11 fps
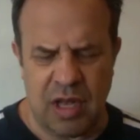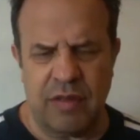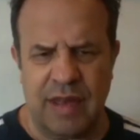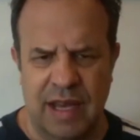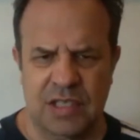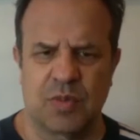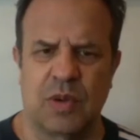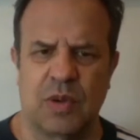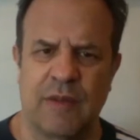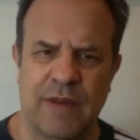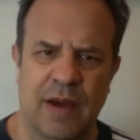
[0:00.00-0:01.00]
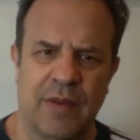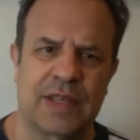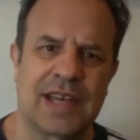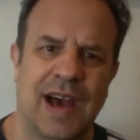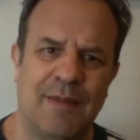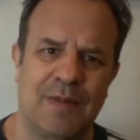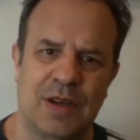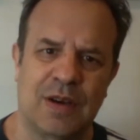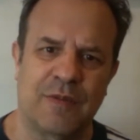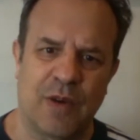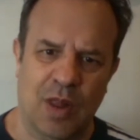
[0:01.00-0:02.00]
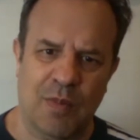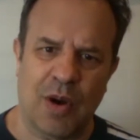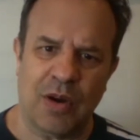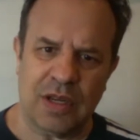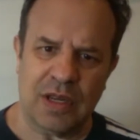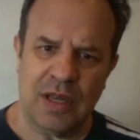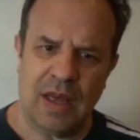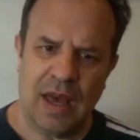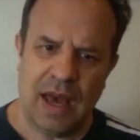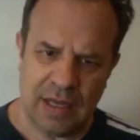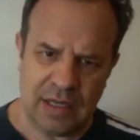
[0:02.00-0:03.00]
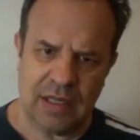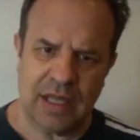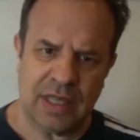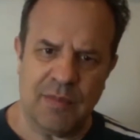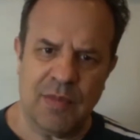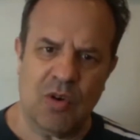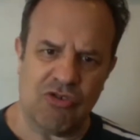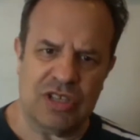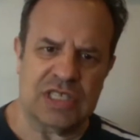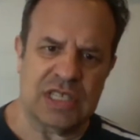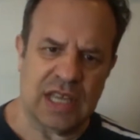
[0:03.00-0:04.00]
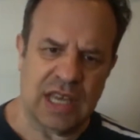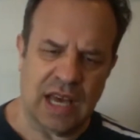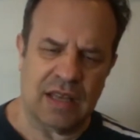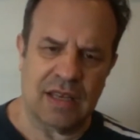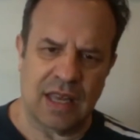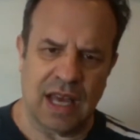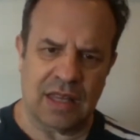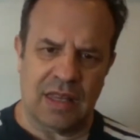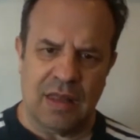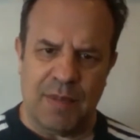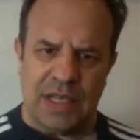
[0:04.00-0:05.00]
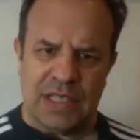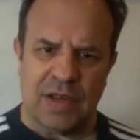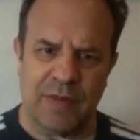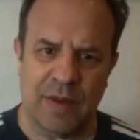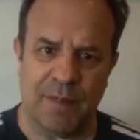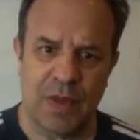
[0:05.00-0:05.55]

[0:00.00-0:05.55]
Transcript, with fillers: that's when he found the time to fall apart and to let the emotions get get the best of him.